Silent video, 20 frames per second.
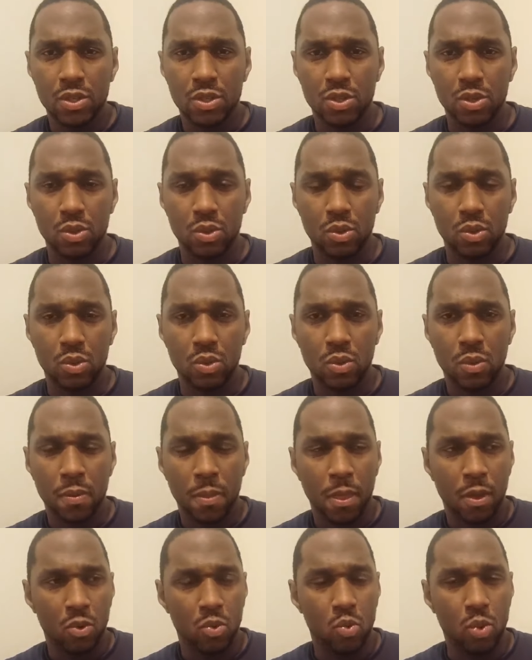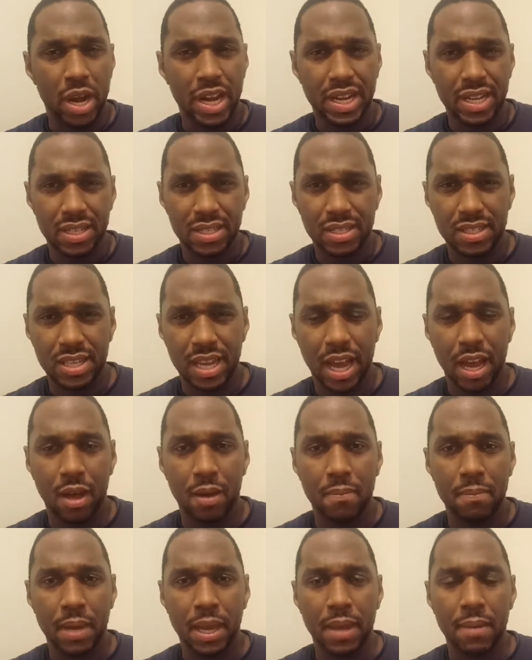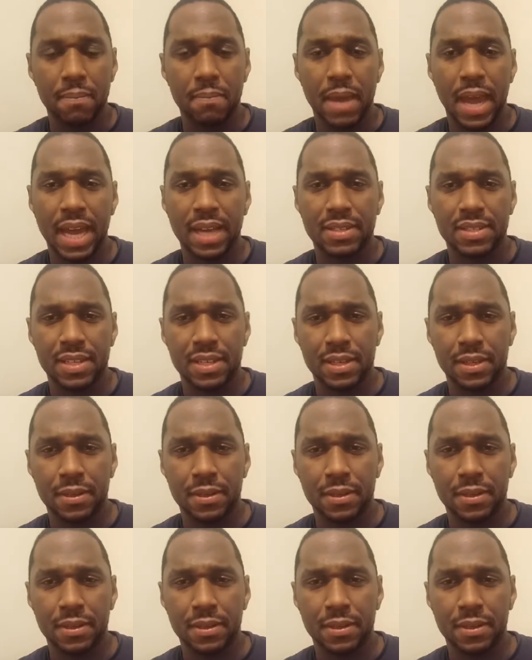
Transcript: to reconcile man back to